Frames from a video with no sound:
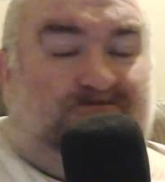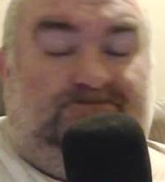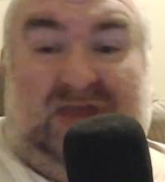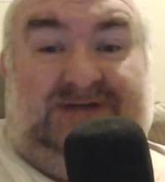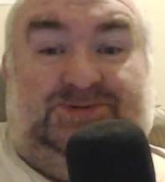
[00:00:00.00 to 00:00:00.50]

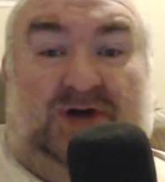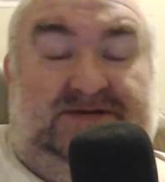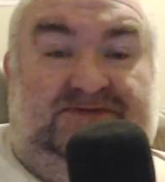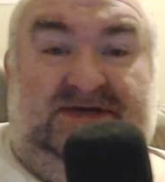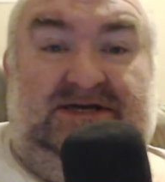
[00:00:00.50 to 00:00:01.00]
I tried
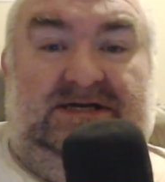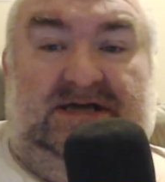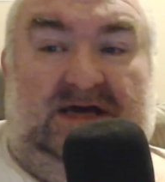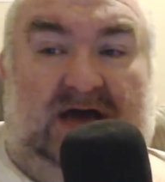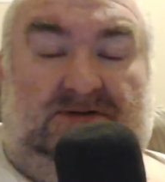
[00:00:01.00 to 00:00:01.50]
Affinity.
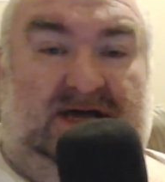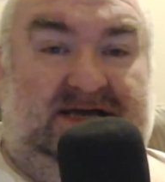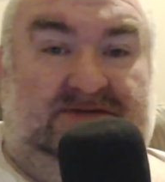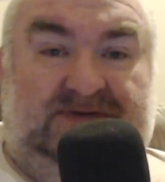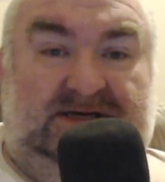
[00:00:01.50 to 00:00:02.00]
I don't like
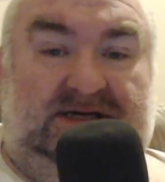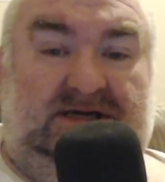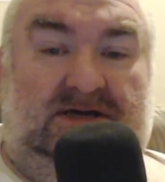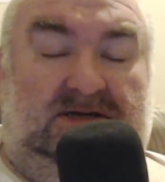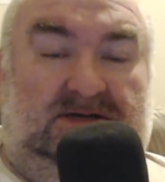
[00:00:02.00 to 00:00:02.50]
Affinity.
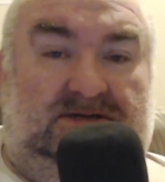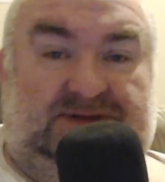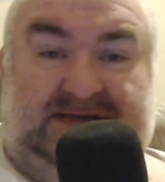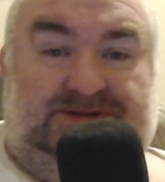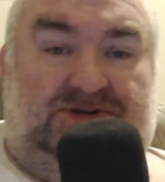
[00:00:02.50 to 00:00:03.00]

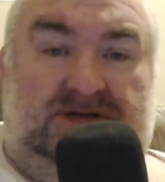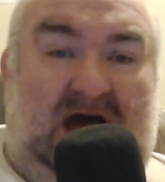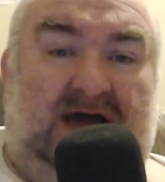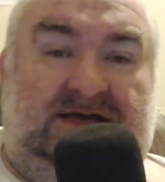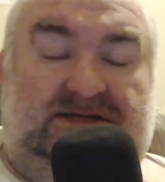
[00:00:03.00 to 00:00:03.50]
Things are
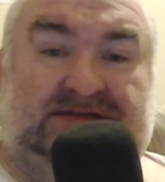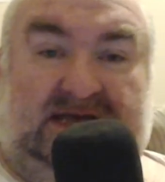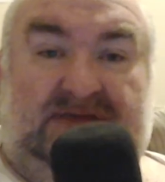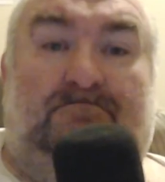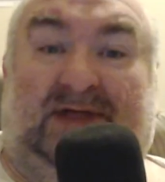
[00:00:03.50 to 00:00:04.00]
not in the
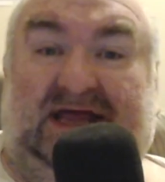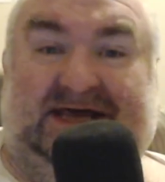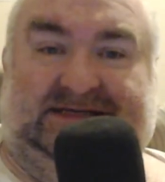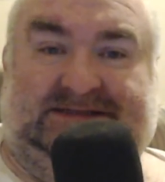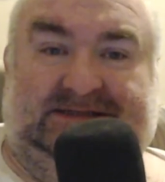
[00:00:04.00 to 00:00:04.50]
same
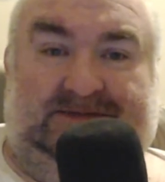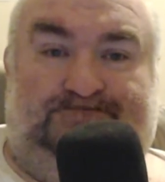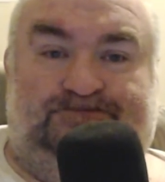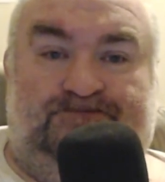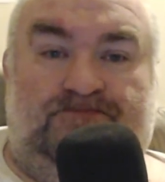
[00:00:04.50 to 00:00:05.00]
place.
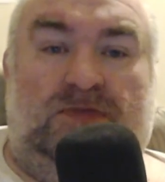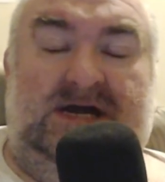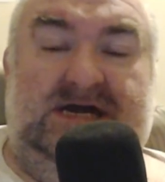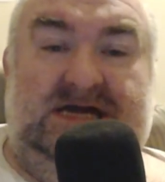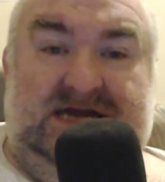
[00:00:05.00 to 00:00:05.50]

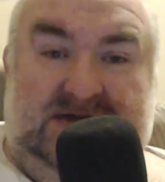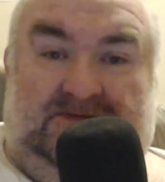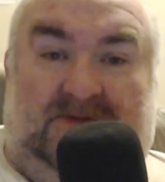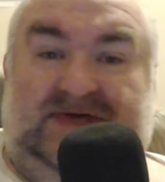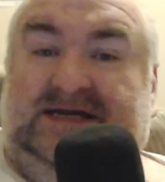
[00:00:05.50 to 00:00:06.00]
If
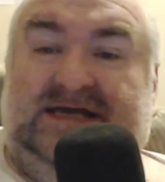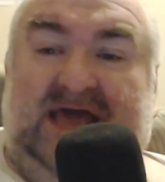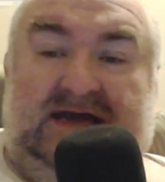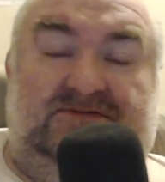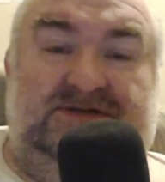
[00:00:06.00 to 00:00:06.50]
Affinity
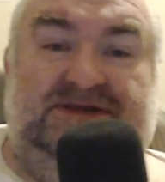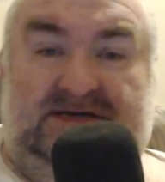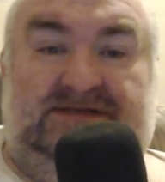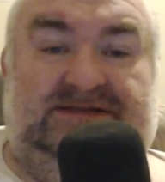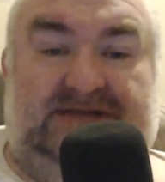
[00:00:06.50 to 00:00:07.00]
had everything in
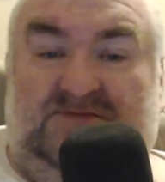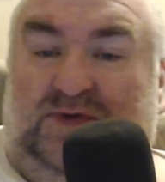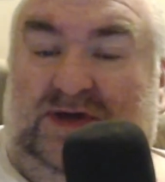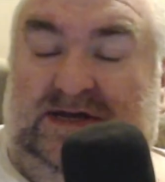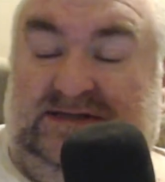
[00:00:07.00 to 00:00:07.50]
the same place and